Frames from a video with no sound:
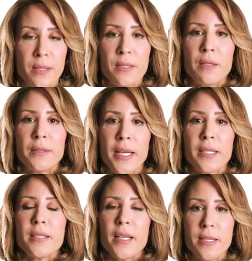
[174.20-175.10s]
this
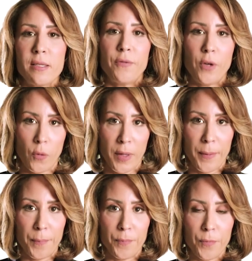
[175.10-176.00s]
context is the following.
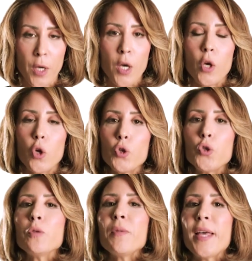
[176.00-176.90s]

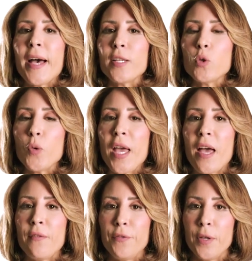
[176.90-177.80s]
Assume that we
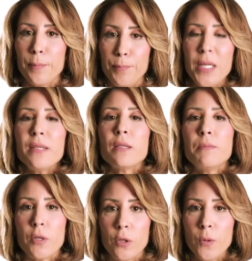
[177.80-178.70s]
have built a
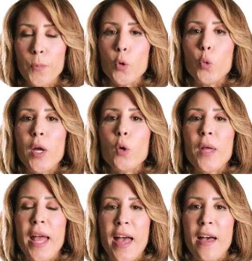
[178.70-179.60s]
model where we
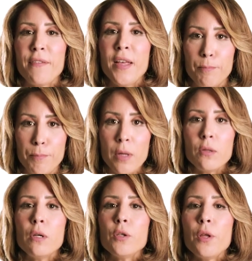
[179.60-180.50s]
have
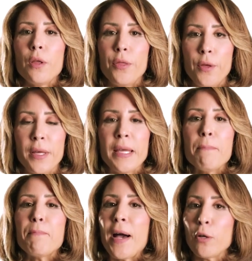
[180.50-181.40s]
modeled the
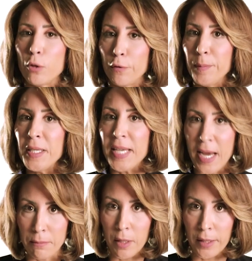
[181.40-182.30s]
impact of media
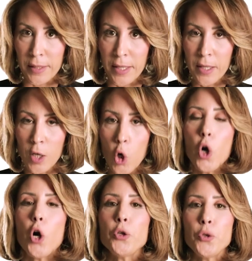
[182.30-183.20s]
and marketing
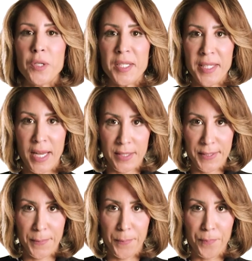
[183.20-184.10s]
on unit sales.